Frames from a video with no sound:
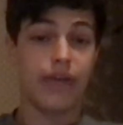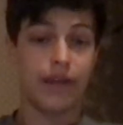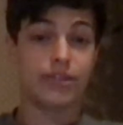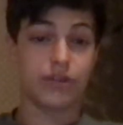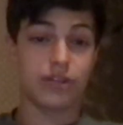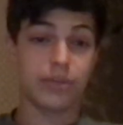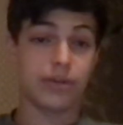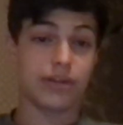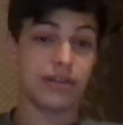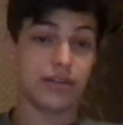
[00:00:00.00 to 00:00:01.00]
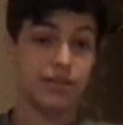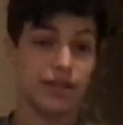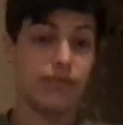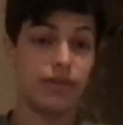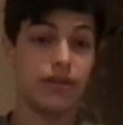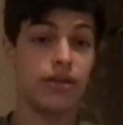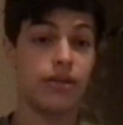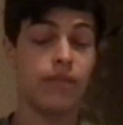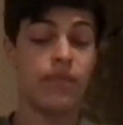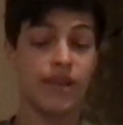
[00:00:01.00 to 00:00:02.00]
I saw something on TV
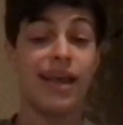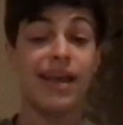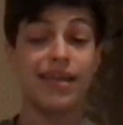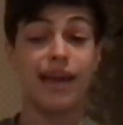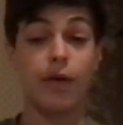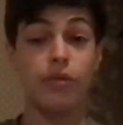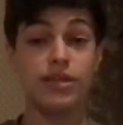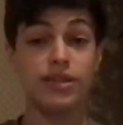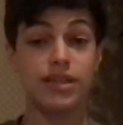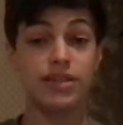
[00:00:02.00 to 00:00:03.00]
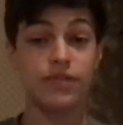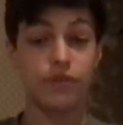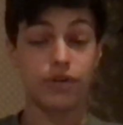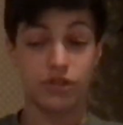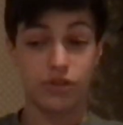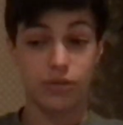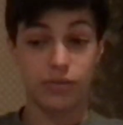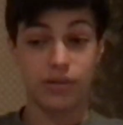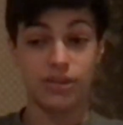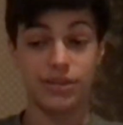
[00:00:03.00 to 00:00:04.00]
there. That was his first home
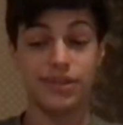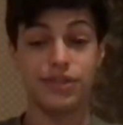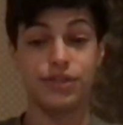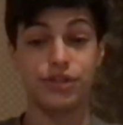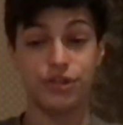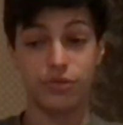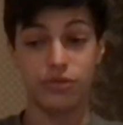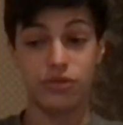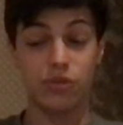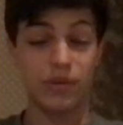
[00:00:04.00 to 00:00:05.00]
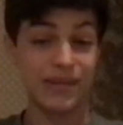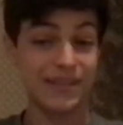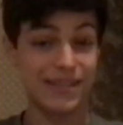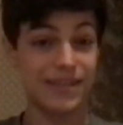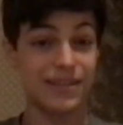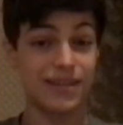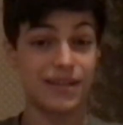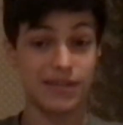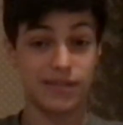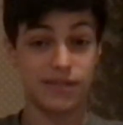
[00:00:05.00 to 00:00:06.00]
run since June 26
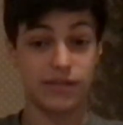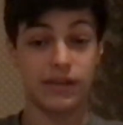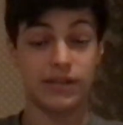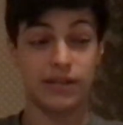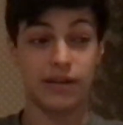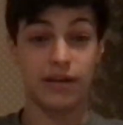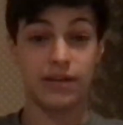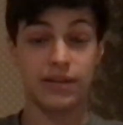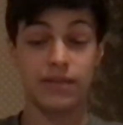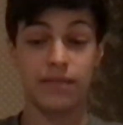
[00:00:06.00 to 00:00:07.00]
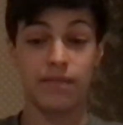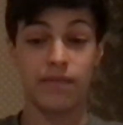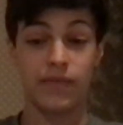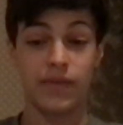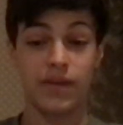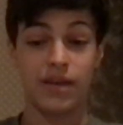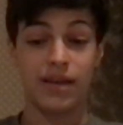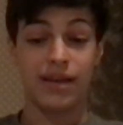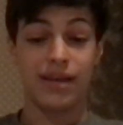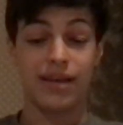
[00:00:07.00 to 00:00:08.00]
against the Red Sox.
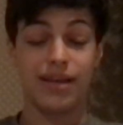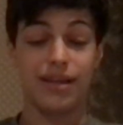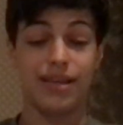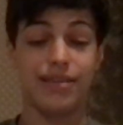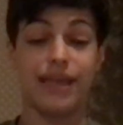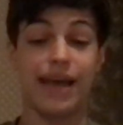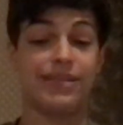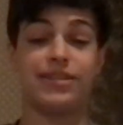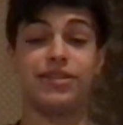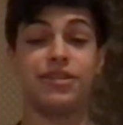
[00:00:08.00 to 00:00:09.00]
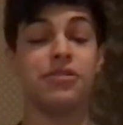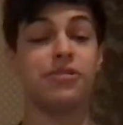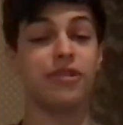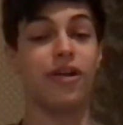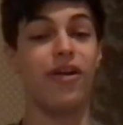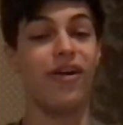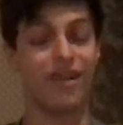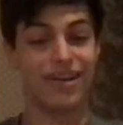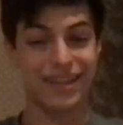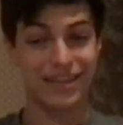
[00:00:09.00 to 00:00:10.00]
That's too
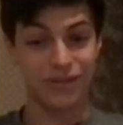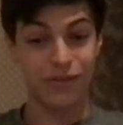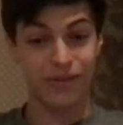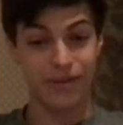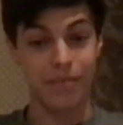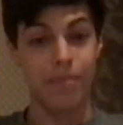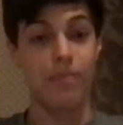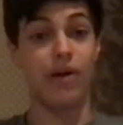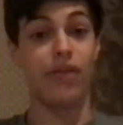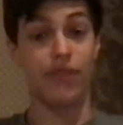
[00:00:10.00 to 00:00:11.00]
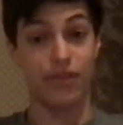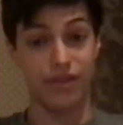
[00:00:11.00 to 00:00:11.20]
long. That's over a month.